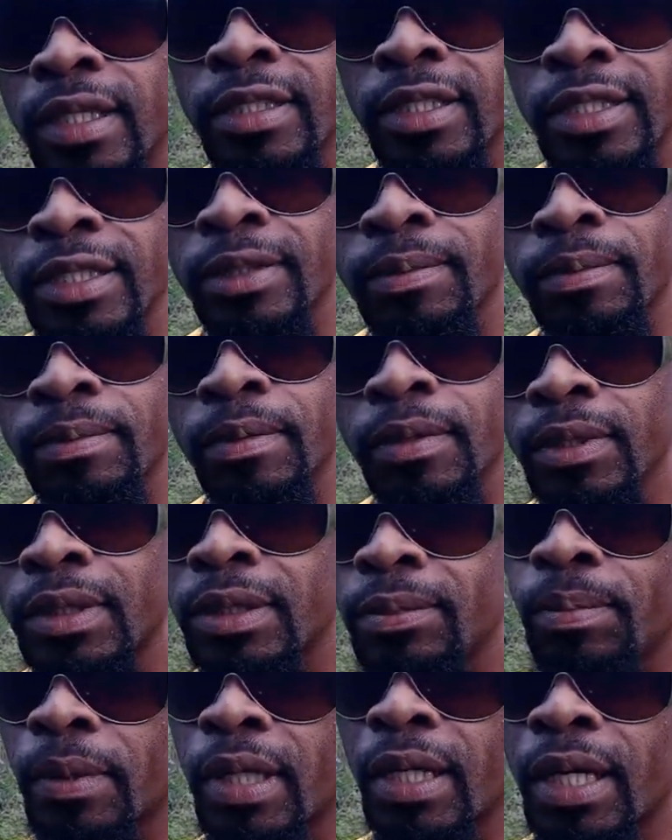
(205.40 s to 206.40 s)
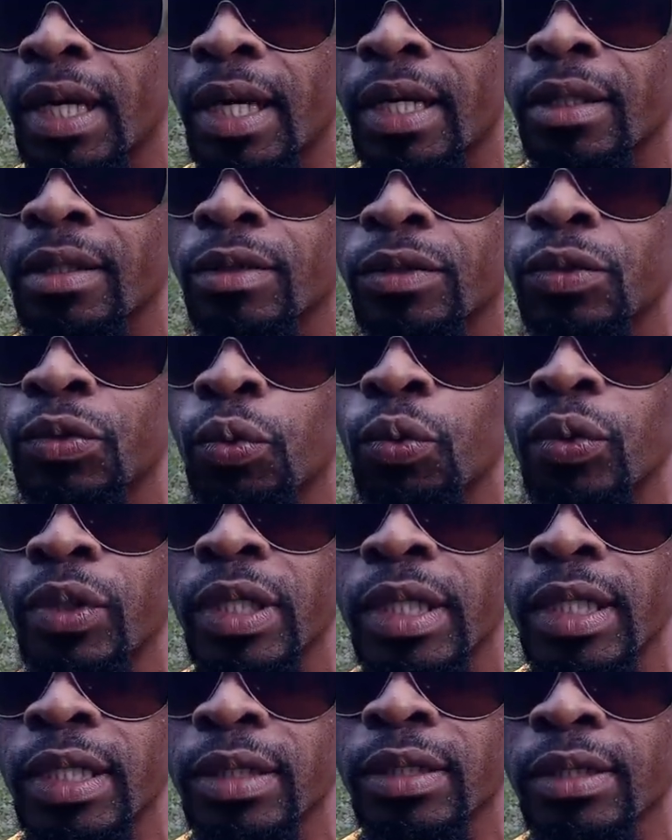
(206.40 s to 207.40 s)
she spent like 2
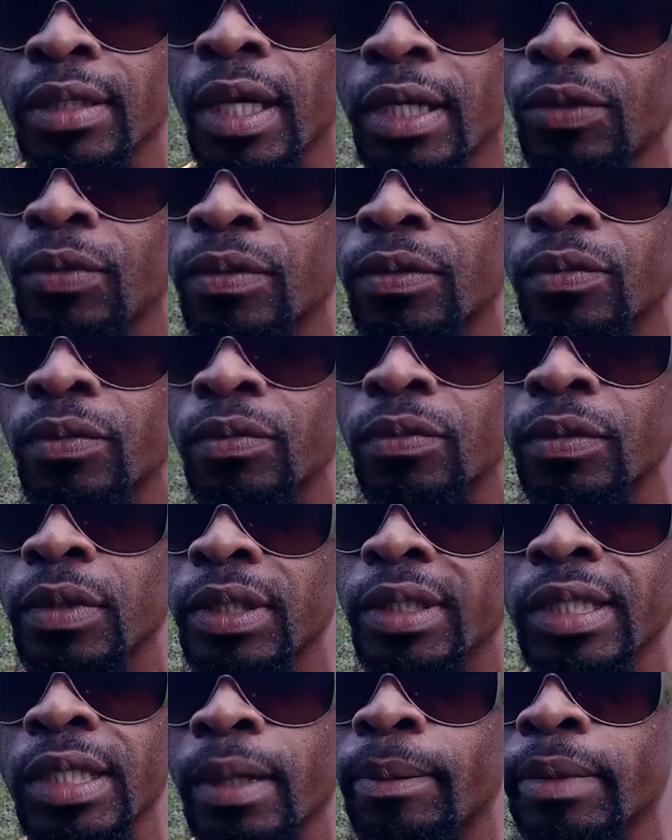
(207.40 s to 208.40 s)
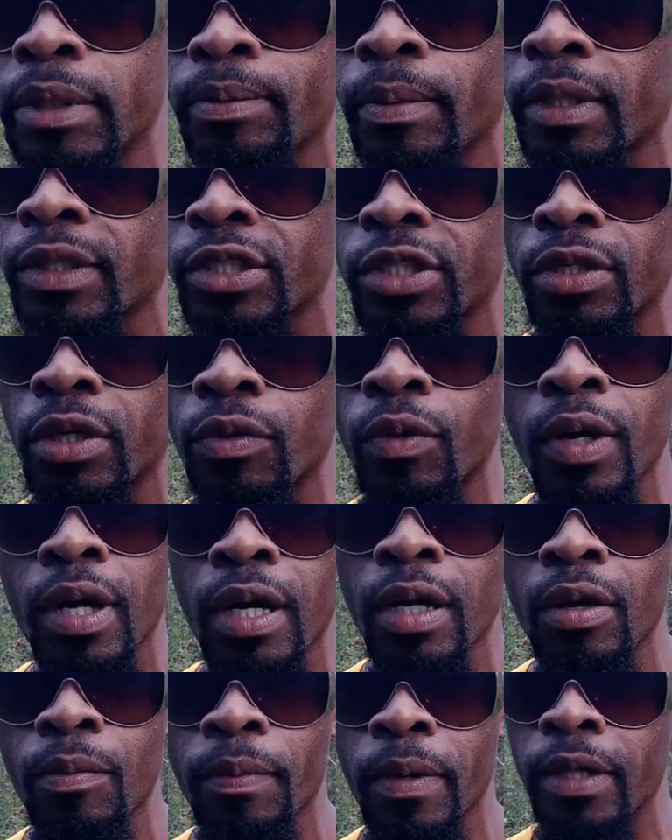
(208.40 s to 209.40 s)
days at the same spot. She not
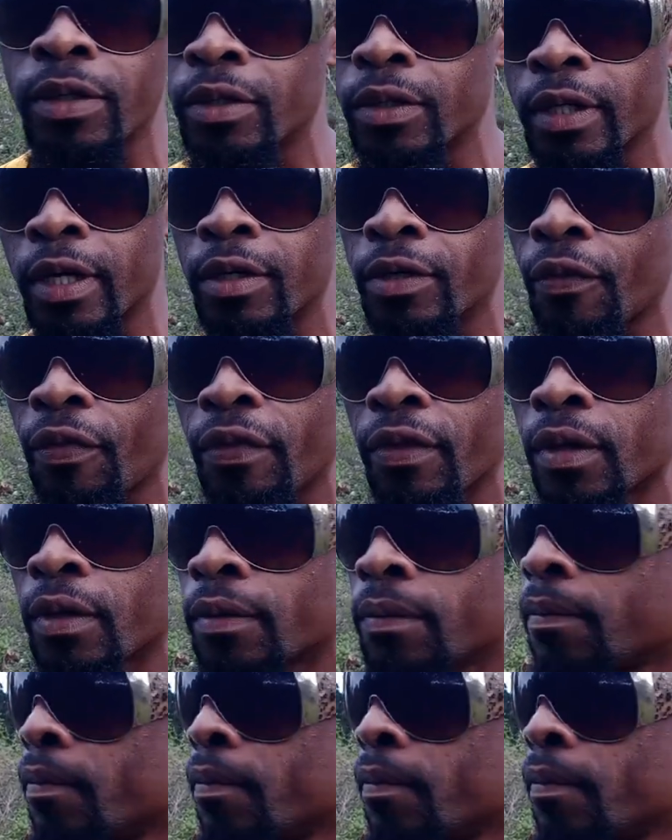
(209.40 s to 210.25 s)
walk up and down or nothing.